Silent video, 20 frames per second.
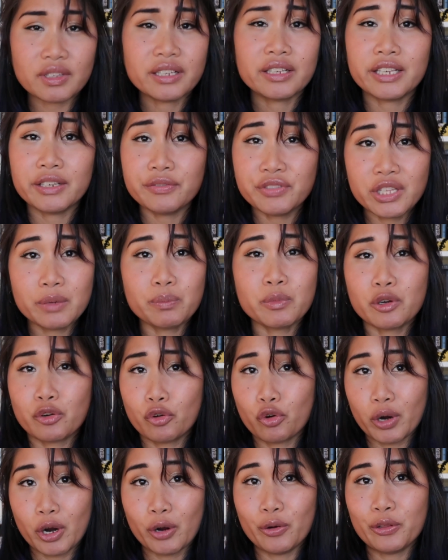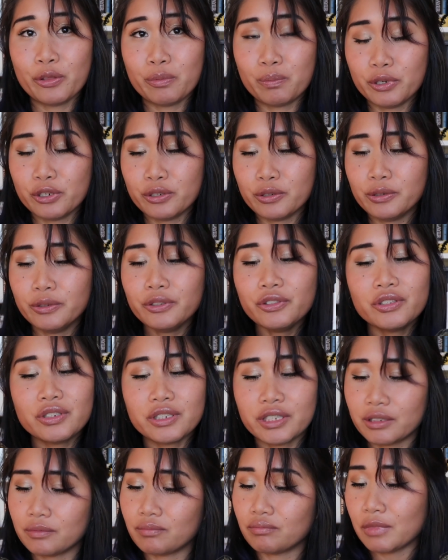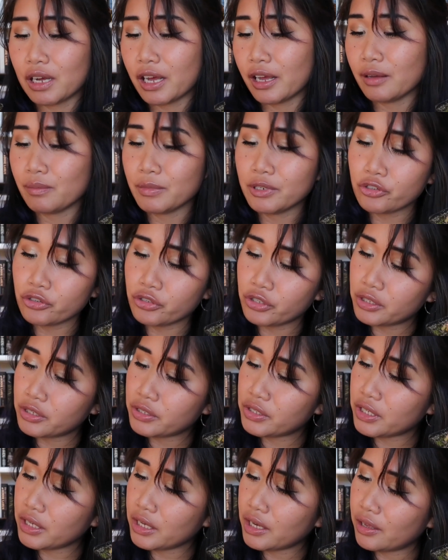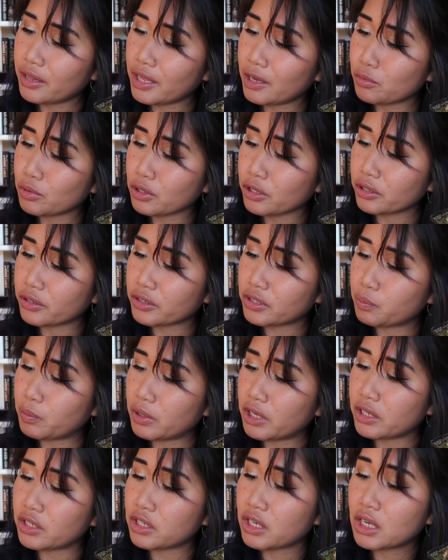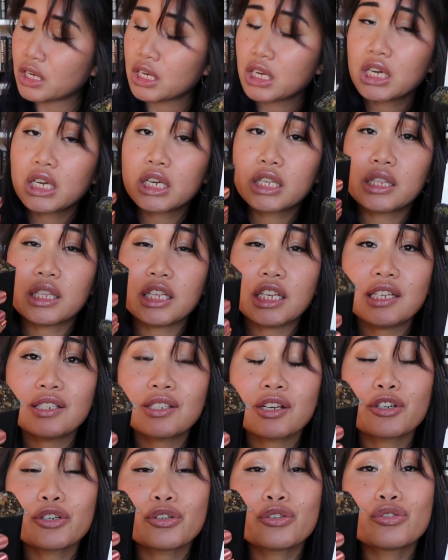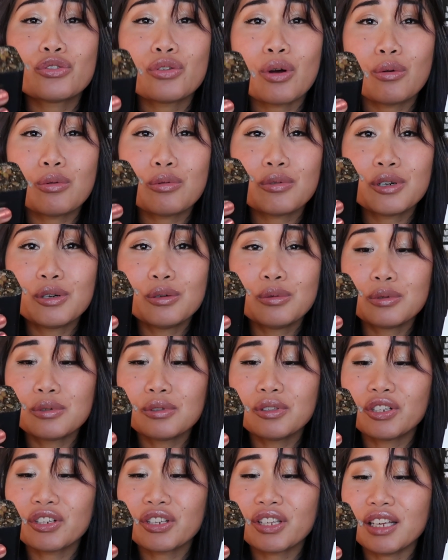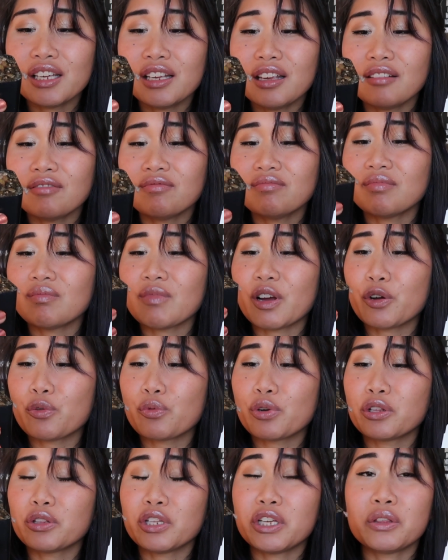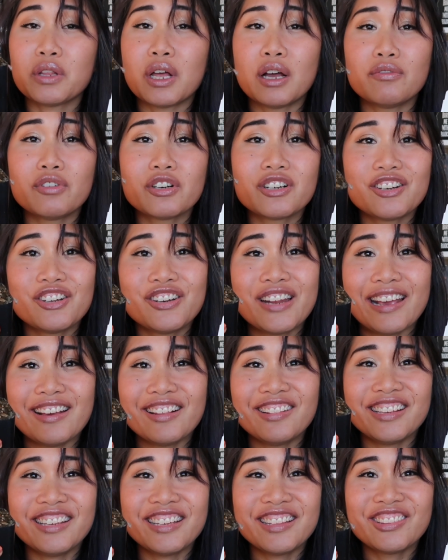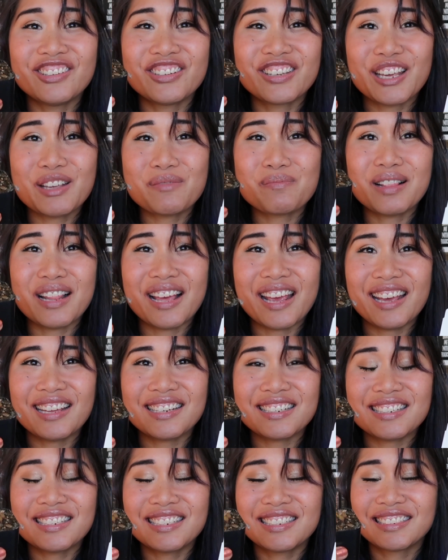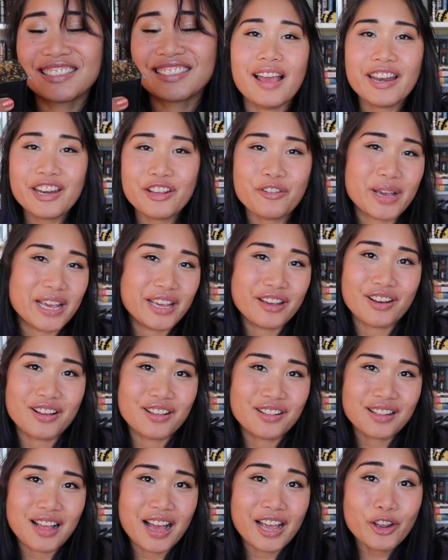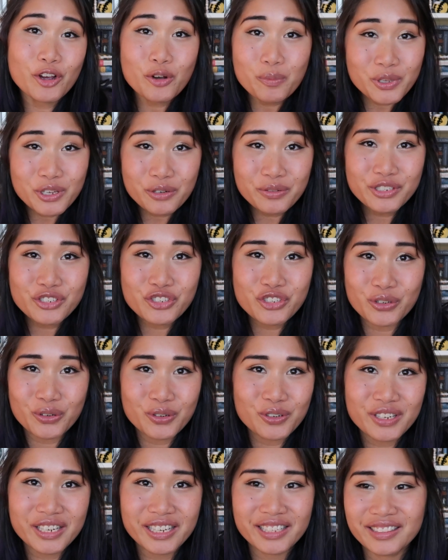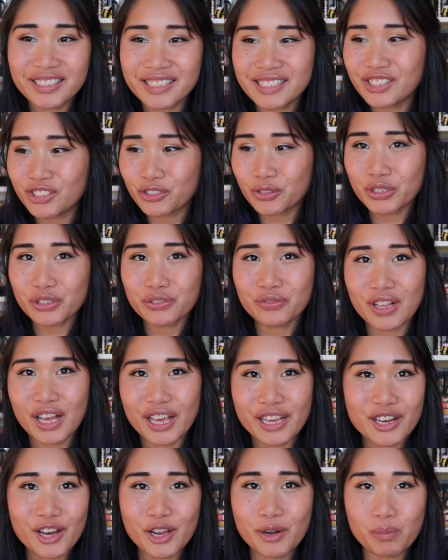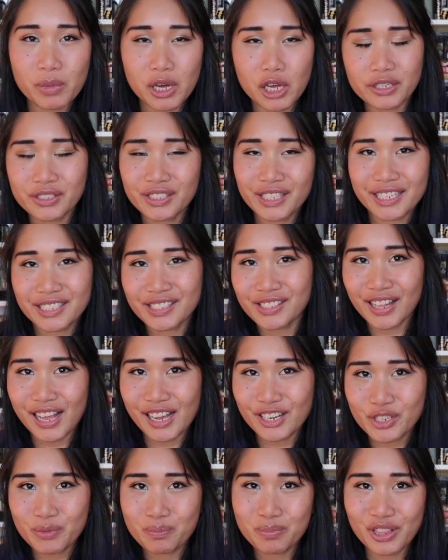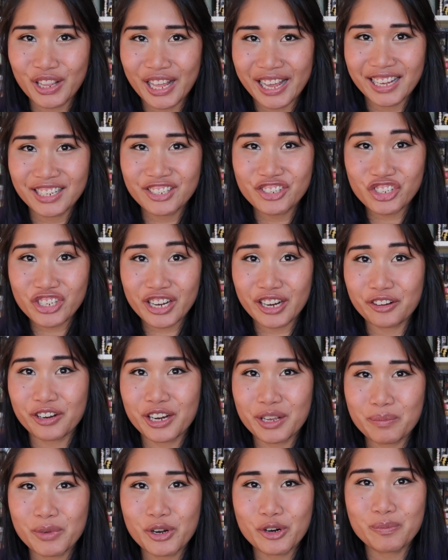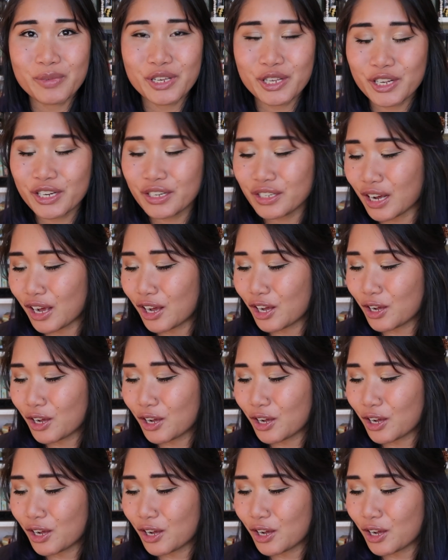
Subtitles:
gives them a growth boost, and I'm interested to see how that works. But these are so cool looking. I really love a good alien looking plant. Anyway, y'all, I hope you enjoyed this sort of like unboxing slash plant sharing moment